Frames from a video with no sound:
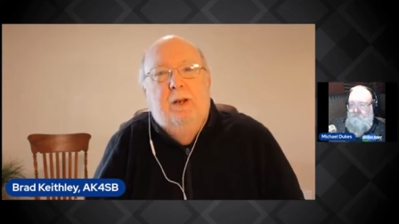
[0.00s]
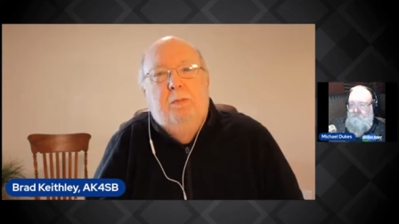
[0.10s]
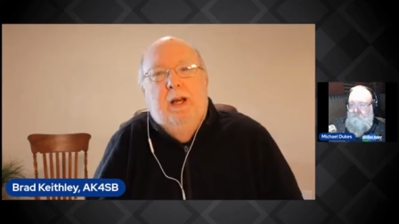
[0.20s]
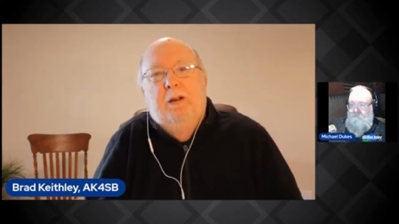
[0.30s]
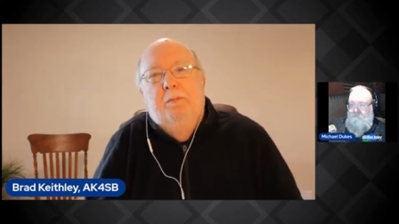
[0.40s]

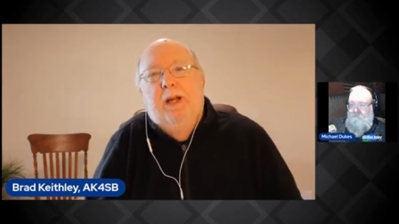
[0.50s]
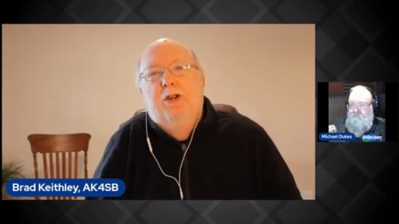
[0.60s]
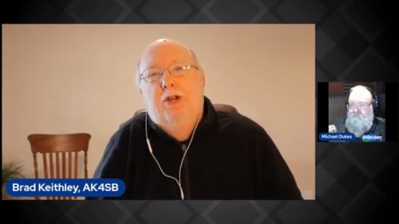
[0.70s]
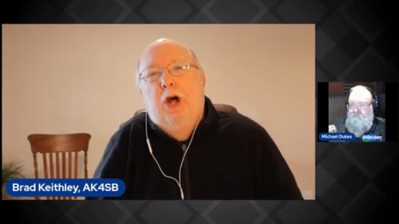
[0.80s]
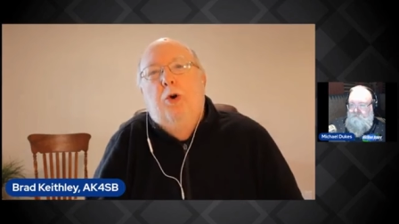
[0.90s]
but
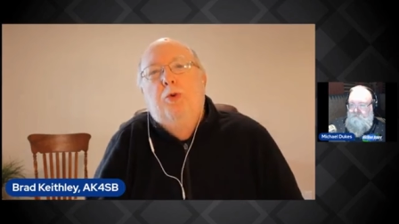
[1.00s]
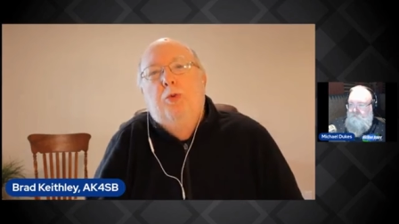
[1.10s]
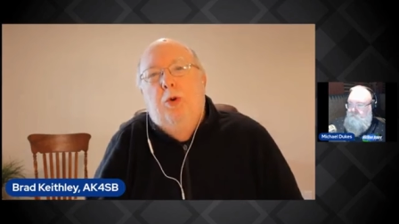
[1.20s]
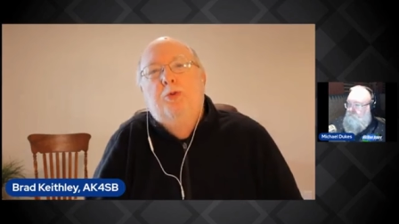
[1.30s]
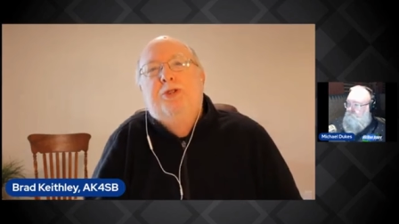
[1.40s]
but don't
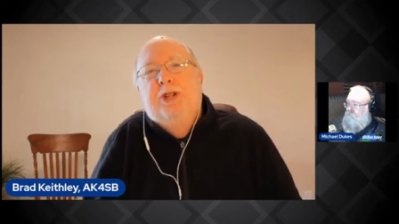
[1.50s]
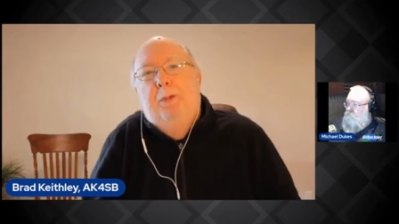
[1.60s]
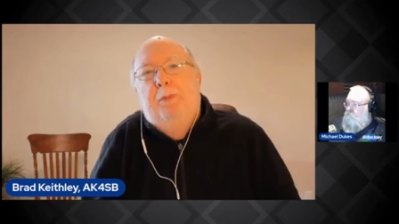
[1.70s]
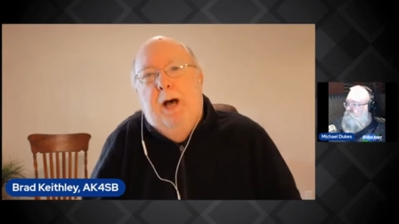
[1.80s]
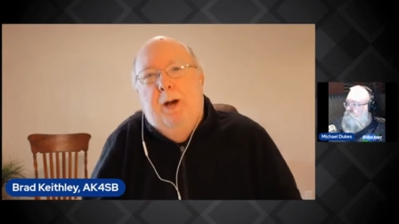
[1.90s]
won't
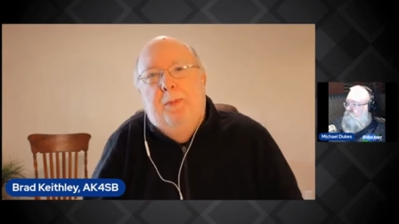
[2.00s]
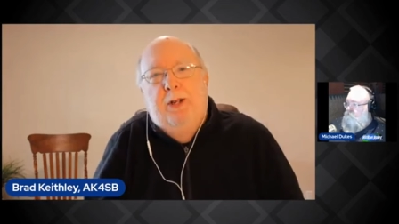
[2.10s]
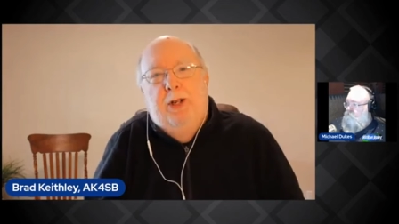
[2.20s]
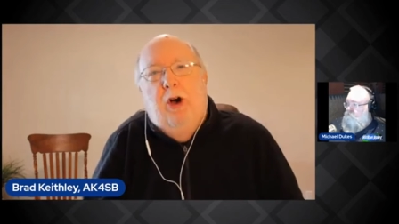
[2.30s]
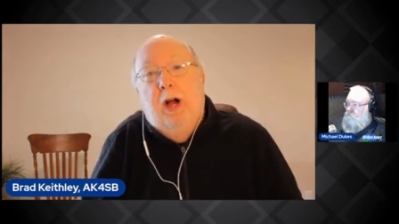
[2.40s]
step up
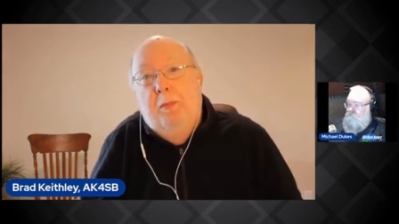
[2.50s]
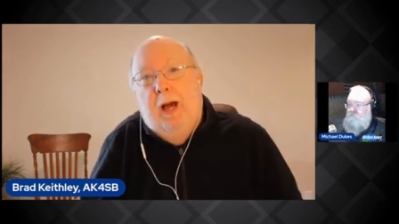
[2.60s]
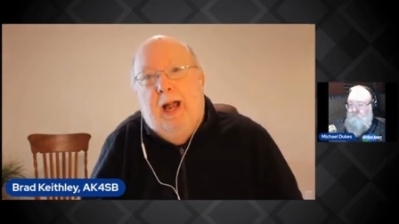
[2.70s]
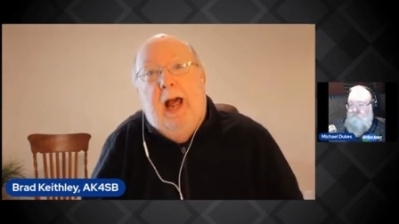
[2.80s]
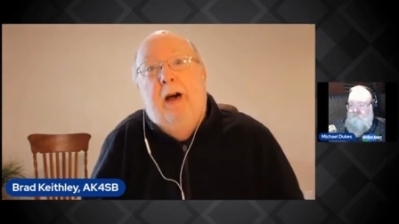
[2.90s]
and talk
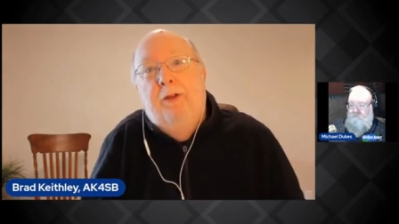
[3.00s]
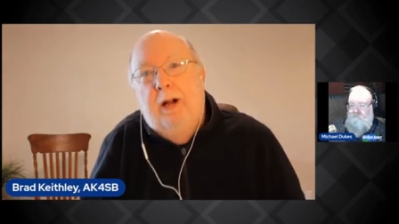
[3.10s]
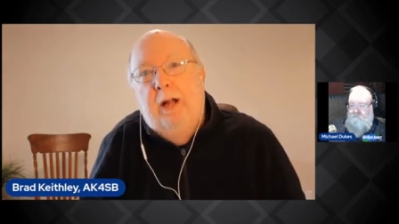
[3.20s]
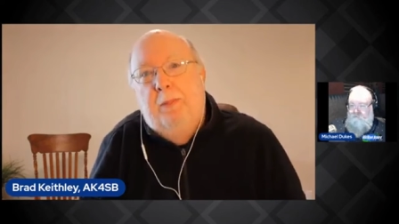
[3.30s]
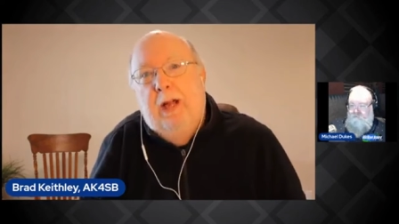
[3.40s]
about how they're
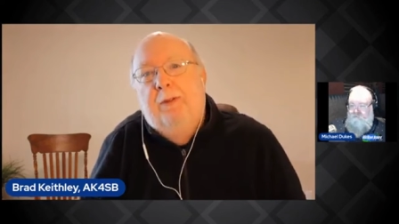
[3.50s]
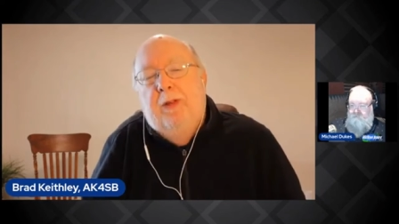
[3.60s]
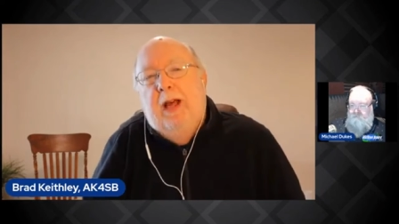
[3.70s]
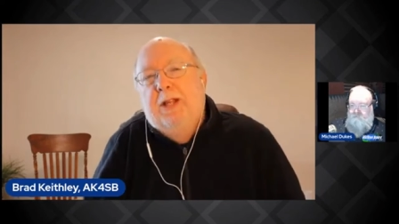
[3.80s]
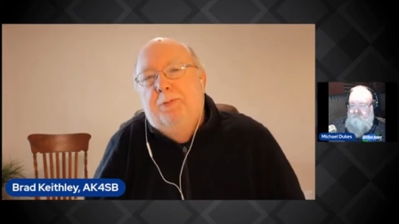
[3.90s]
going to pay for
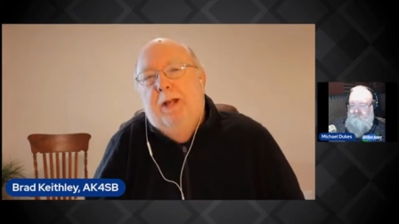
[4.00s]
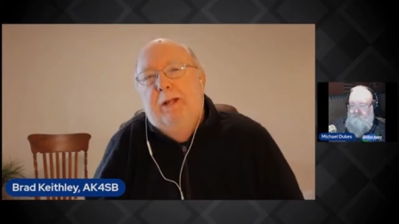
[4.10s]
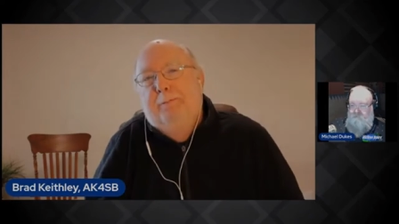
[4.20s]
that spending.